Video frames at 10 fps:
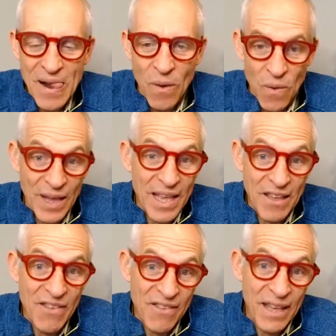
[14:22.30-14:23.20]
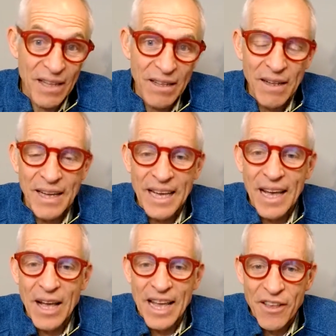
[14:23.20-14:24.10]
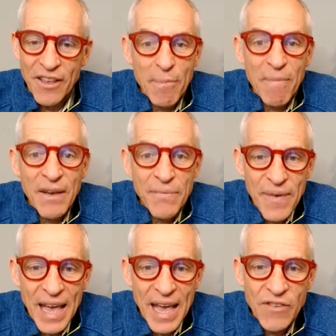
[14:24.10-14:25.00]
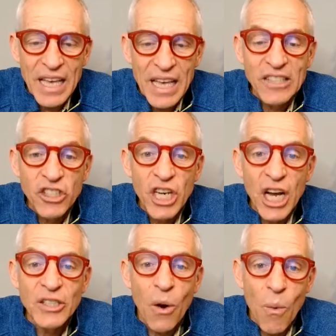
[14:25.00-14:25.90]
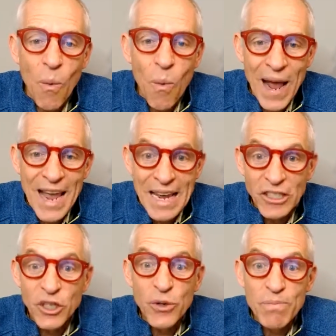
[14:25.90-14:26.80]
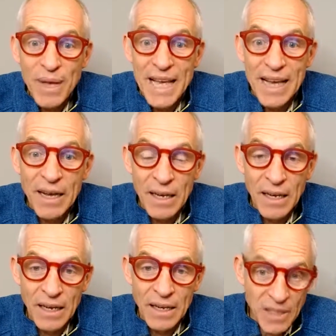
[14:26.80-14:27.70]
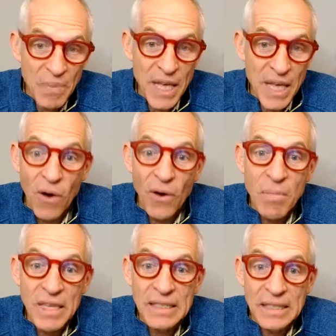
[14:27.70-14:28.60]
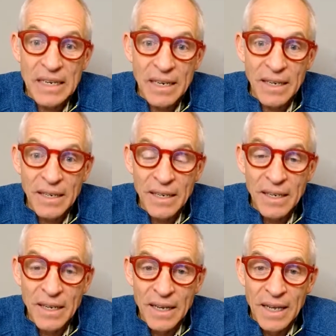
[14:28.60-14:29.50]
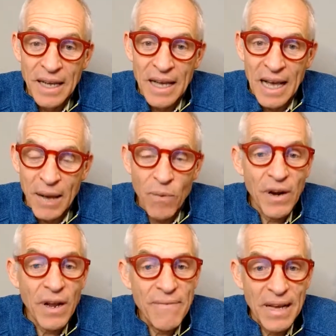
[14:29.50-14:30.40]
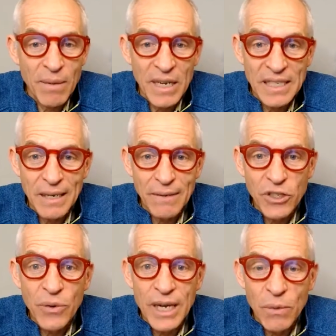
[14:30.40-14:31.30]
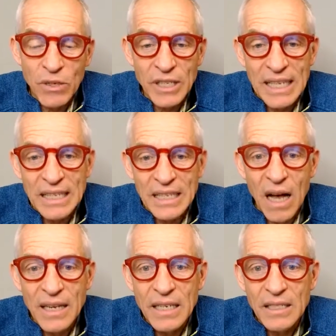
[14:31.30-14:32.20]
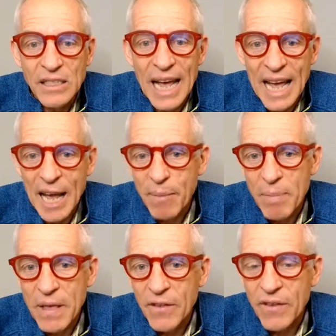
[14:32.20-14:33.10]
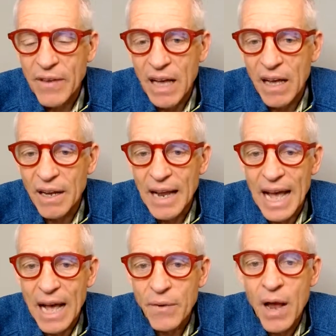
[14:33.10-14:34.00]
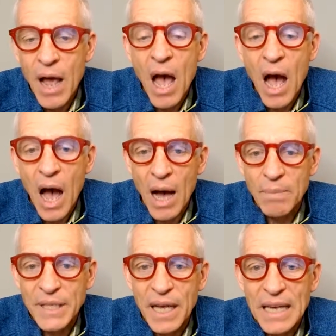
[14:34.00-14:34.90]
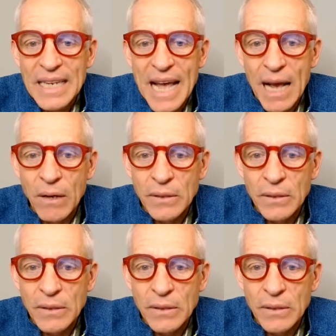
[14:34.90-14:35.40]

or is still, is that my face is just way too big to be on a business card. And what I found myself doing was I started to hand my business card out upside down.